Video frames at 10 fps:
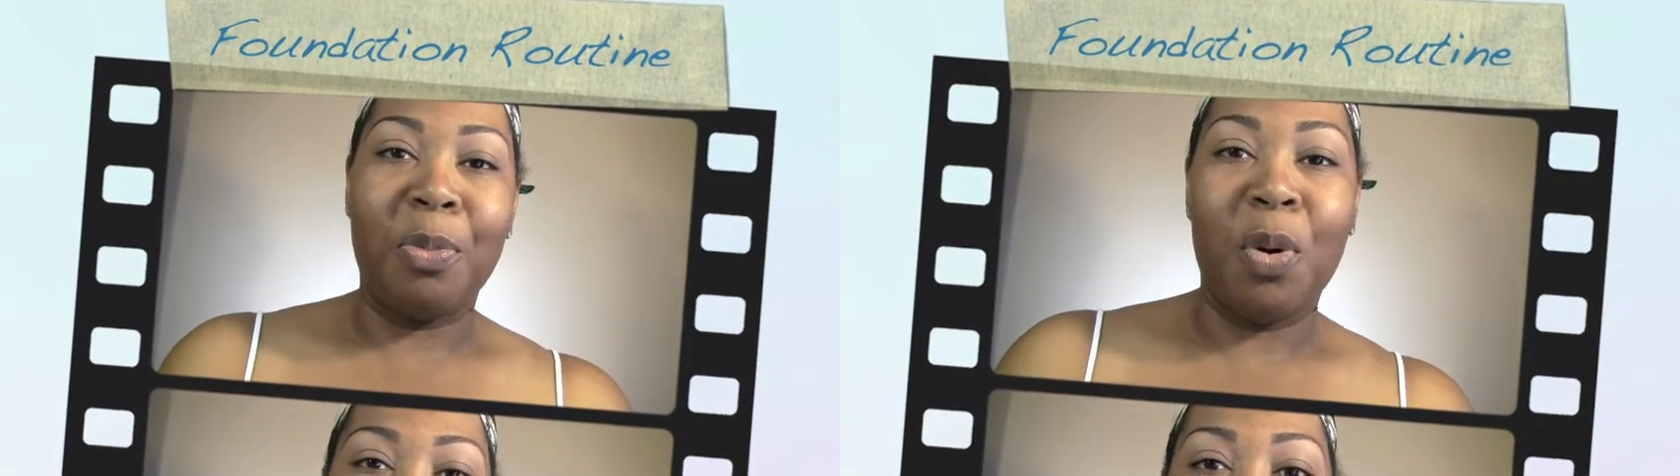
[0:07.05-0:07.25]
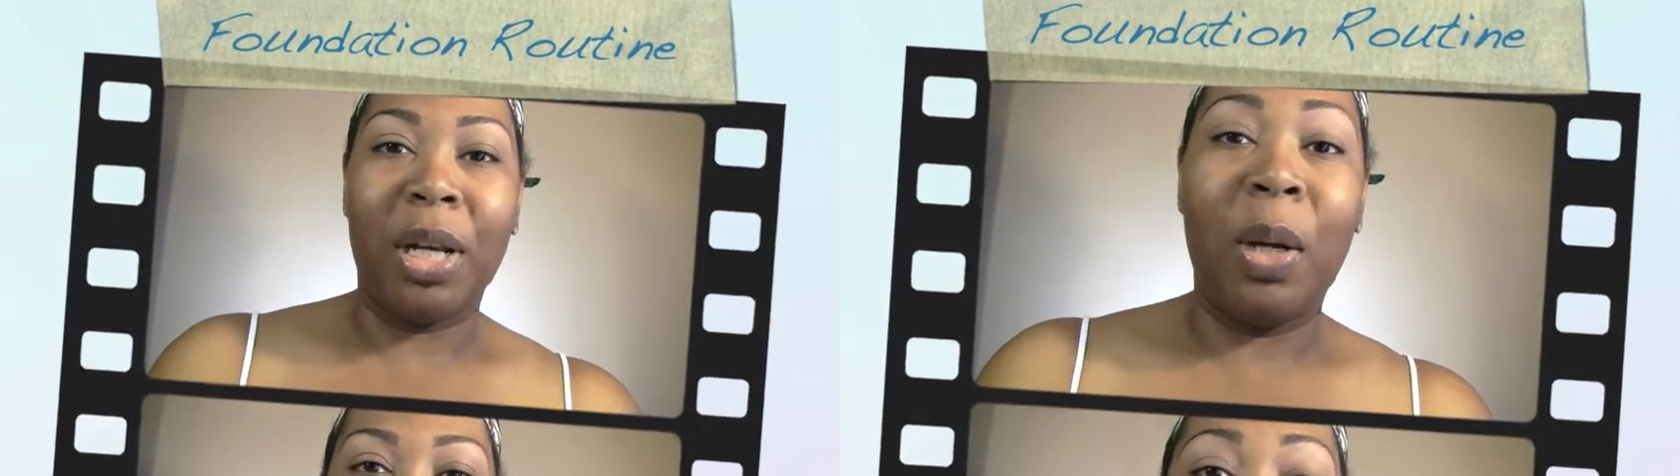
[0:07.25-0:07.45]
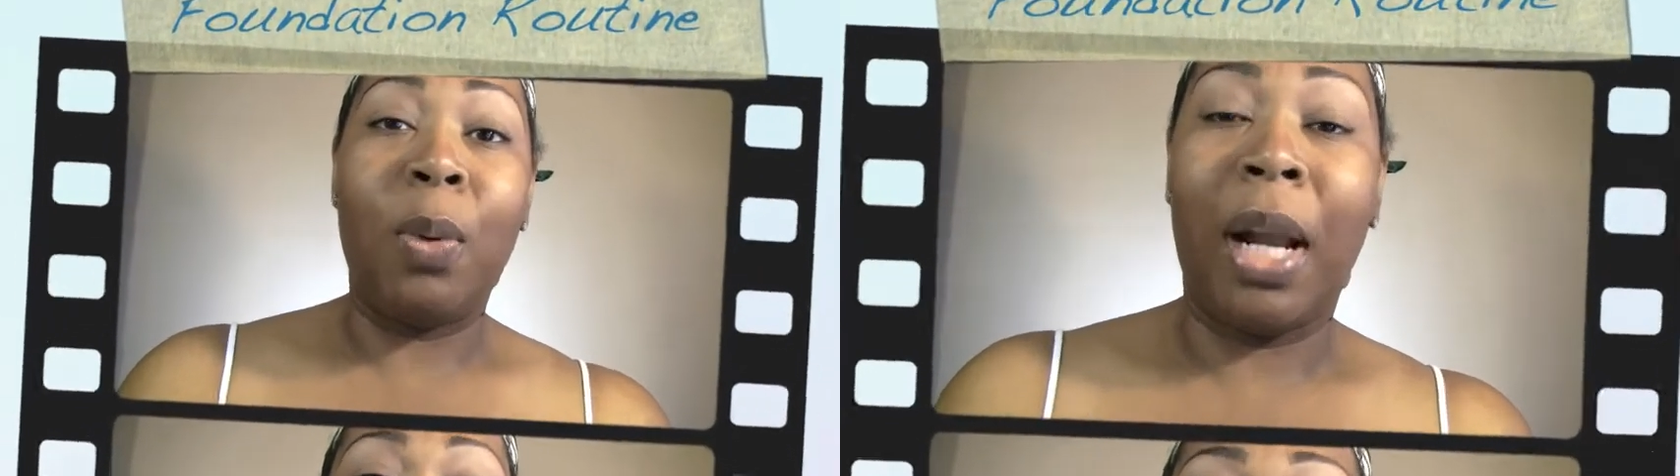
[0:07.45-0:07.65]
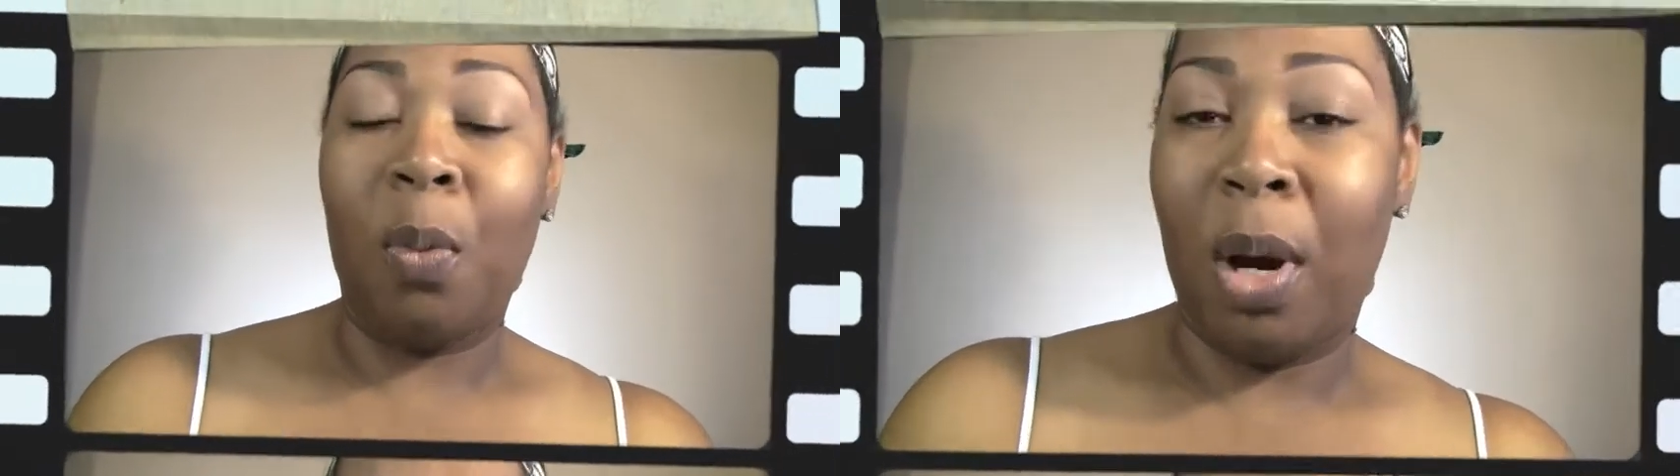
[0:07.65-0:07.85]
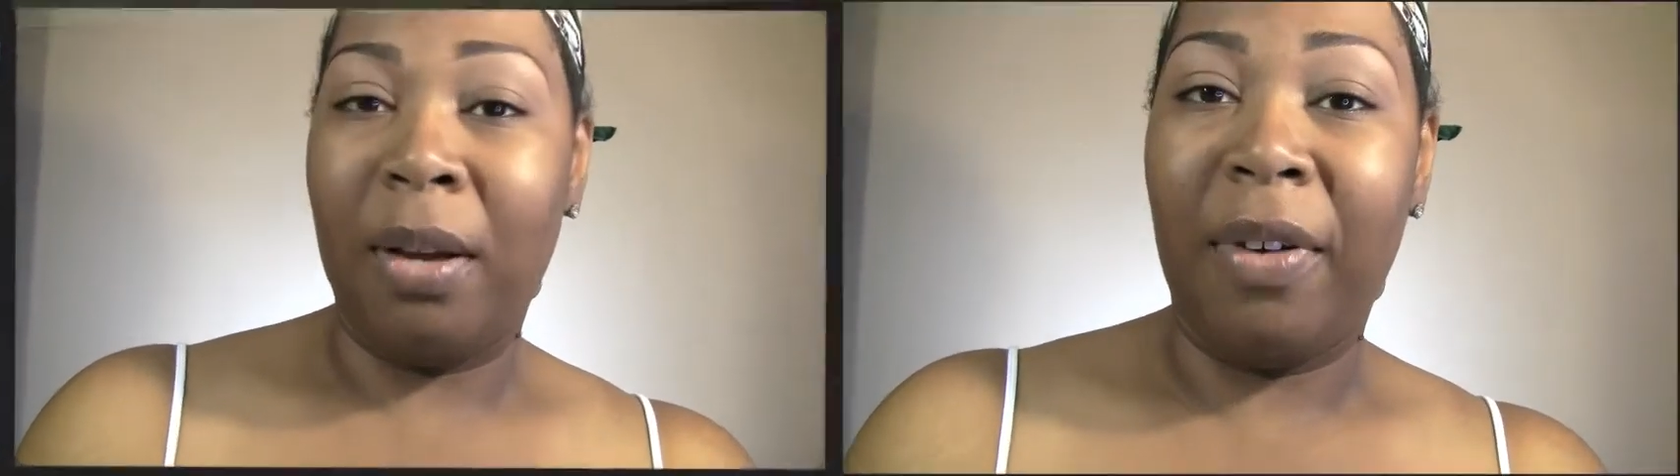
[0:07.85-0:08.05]
the morning when
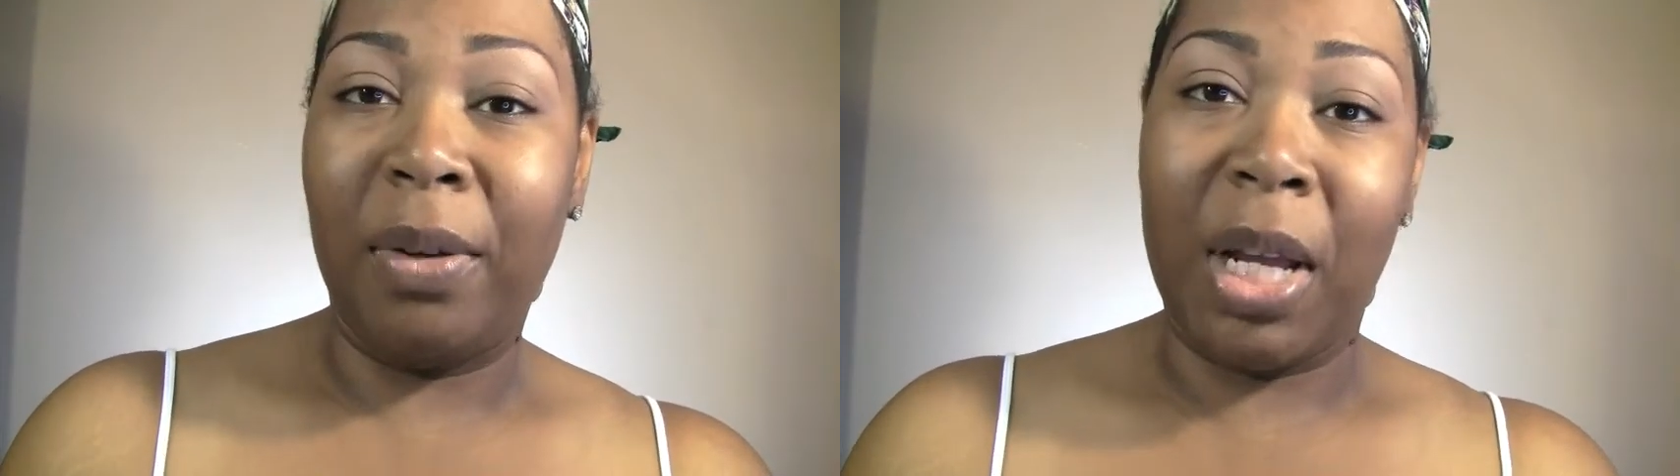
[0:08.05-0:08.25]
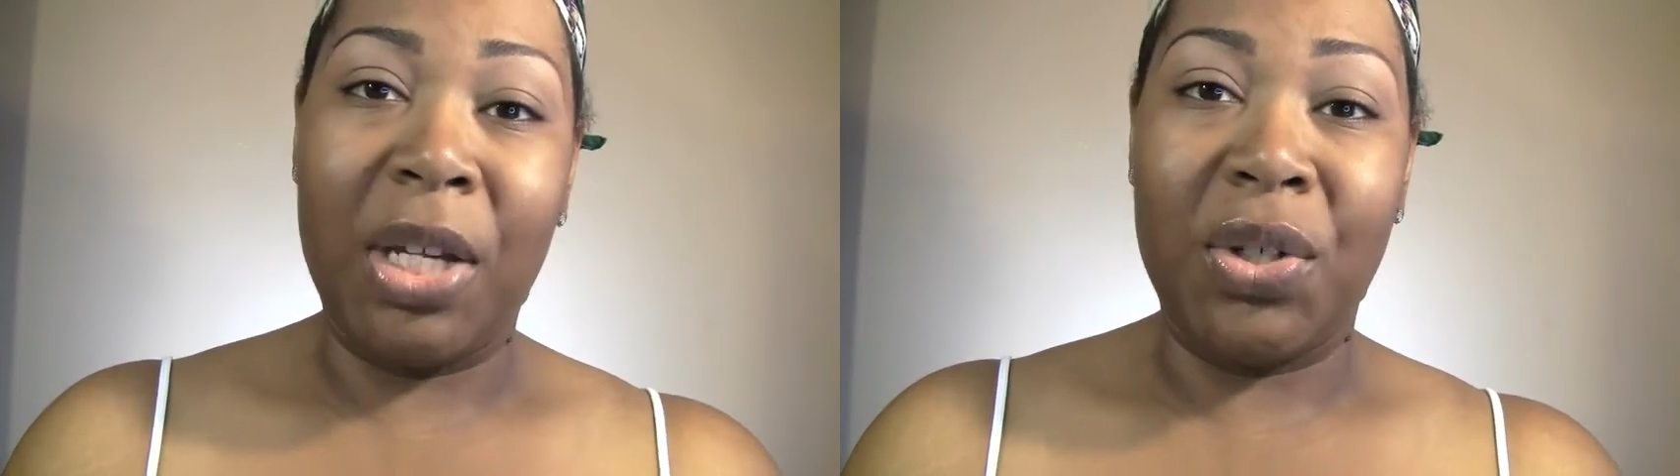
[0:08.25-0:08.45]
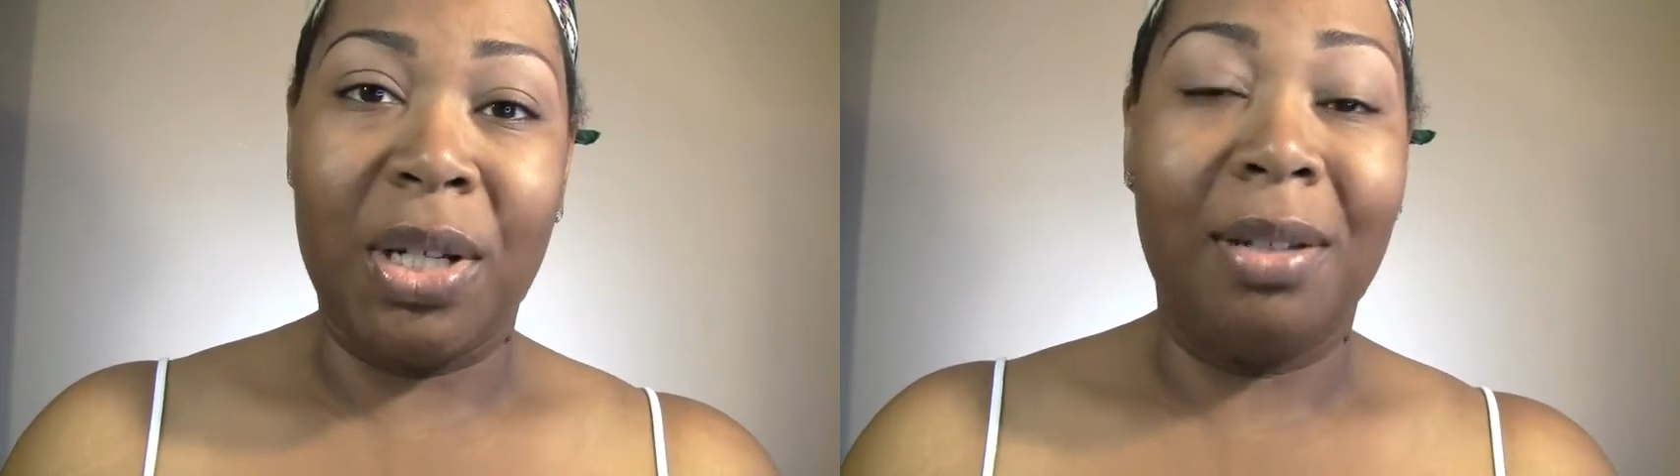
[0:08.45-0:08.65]
I'm wearing foundation,